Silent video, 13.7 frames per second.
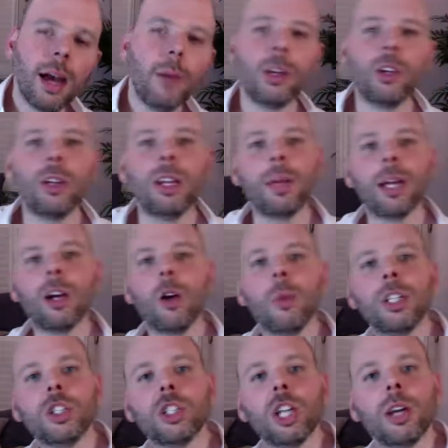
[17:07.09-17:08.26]
And why don't you leave me a
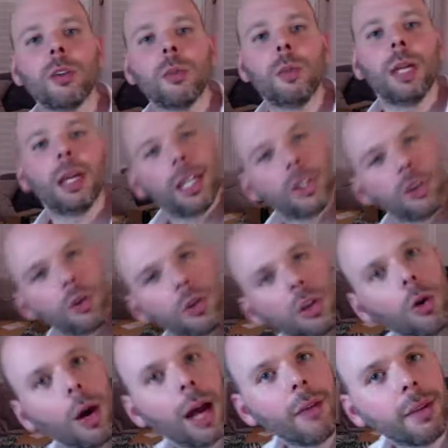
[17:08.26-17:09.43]
comment sharing with me an issue that
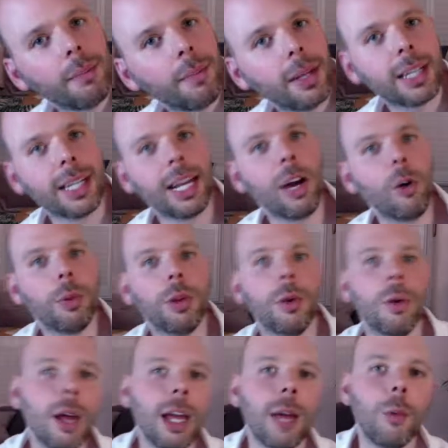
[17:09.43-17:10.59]
you're having? I can help you
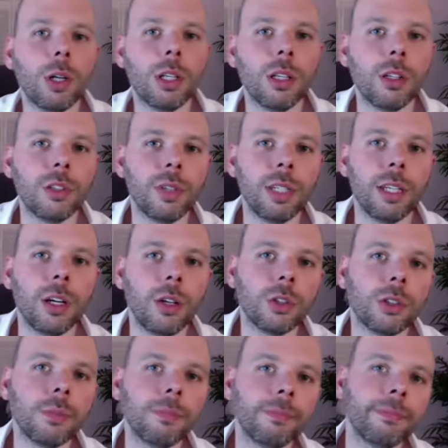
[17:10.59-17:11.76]
in one of those
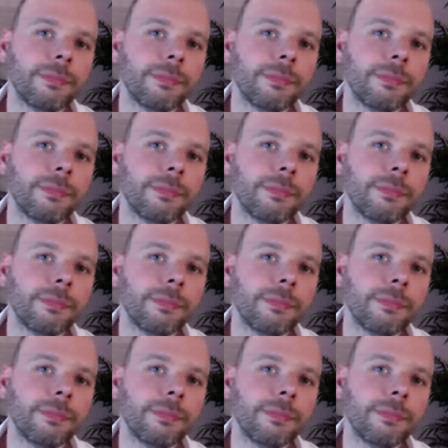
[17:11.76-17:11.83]
videos.